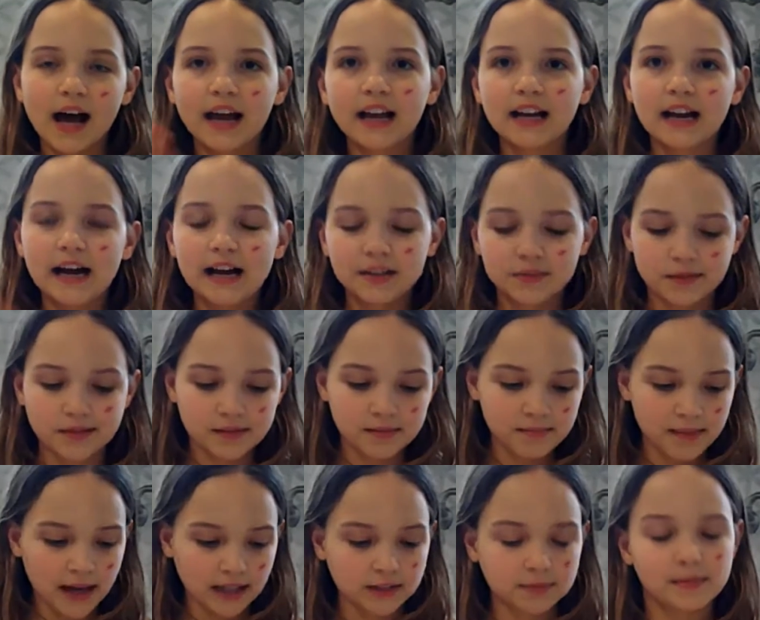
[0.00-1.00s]
Hi guys, welcome
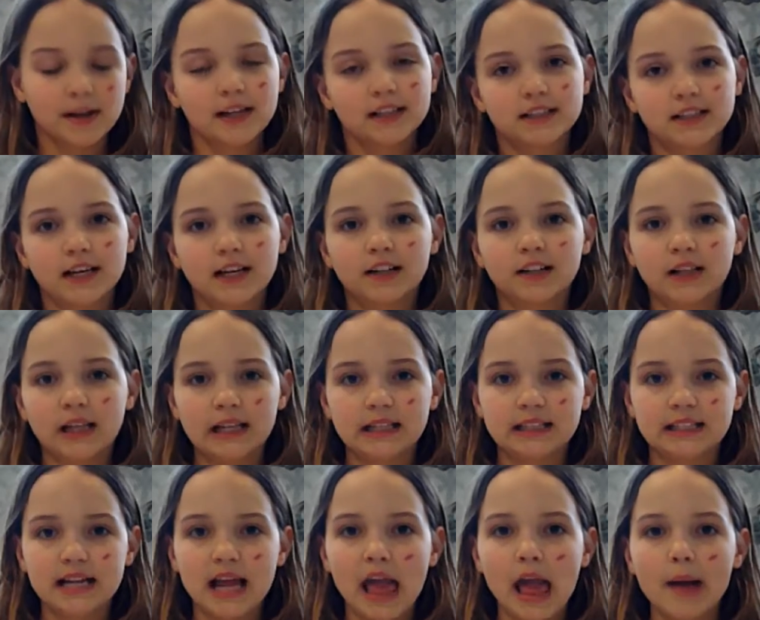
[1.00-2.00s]
back to my channel, and
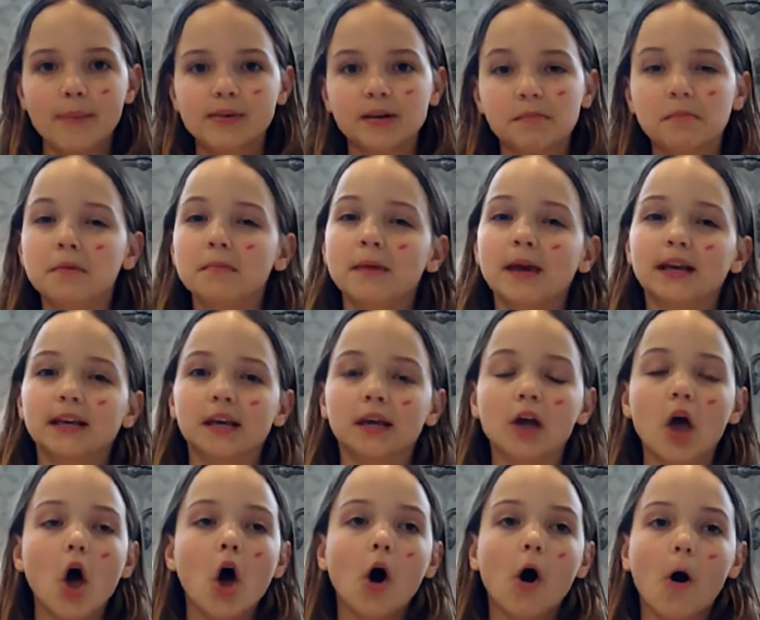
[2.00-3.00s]
today I'm going to be making
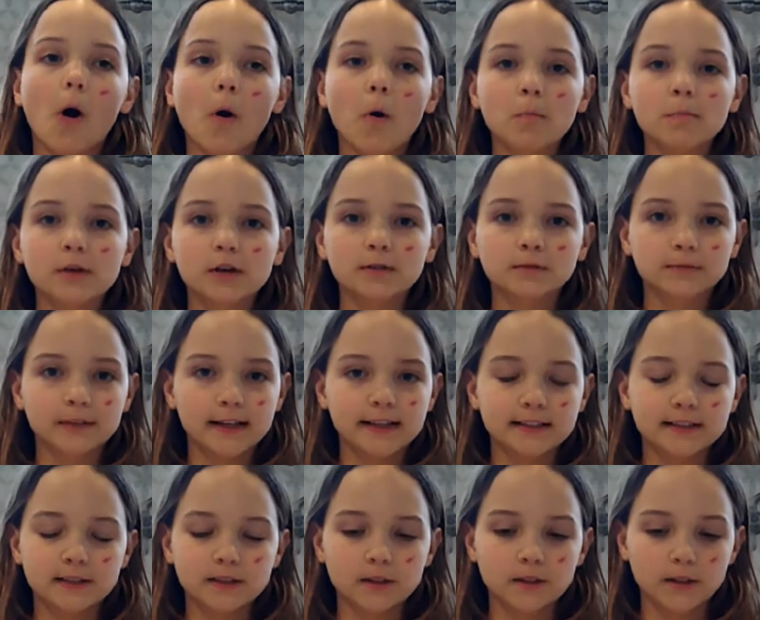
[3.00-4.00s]
oatmeal
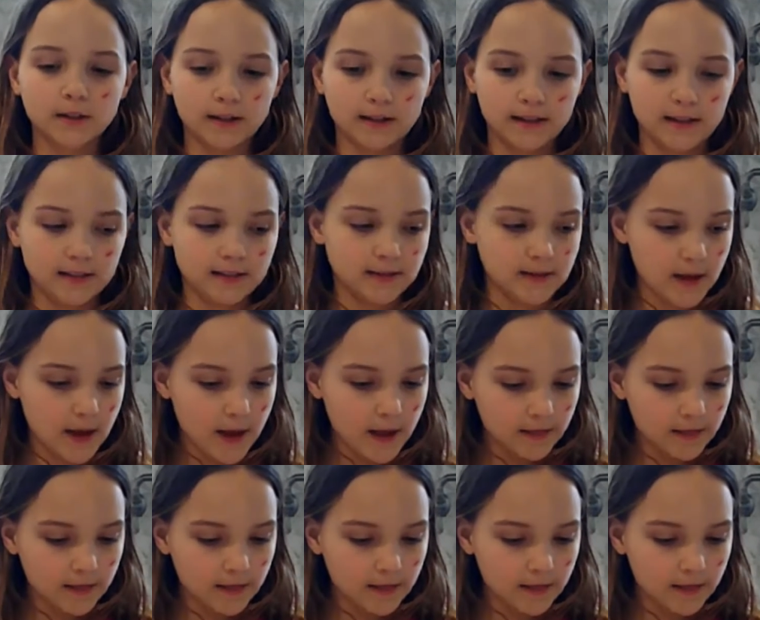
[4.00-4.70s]
raisin cookies.